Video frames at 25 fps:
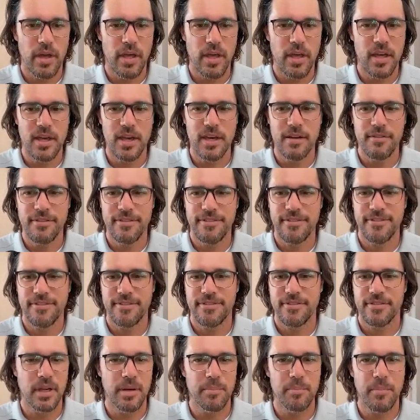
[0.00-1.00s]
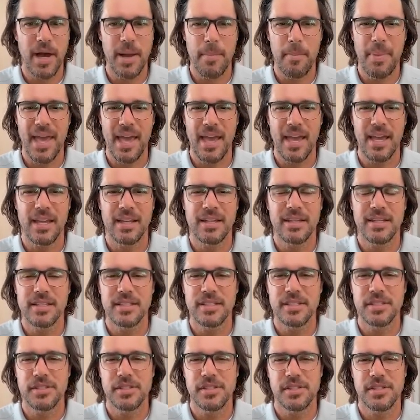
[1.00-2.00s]
if my pain
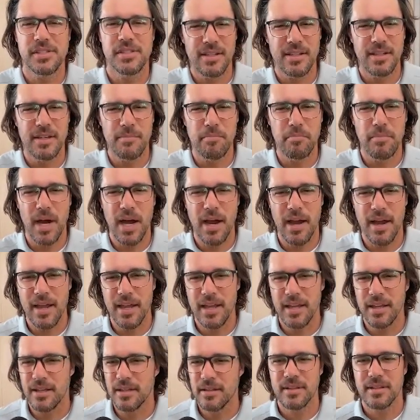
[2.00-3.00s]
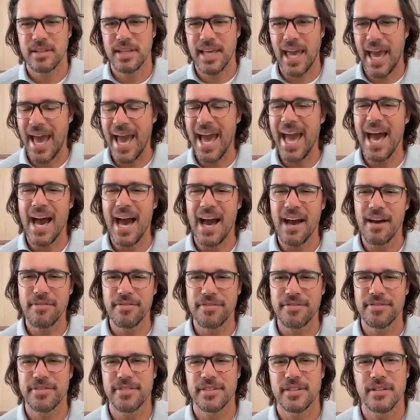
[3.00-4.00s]
is in my
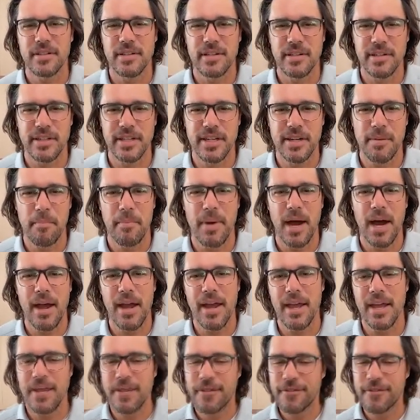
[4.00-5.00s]
calf or in my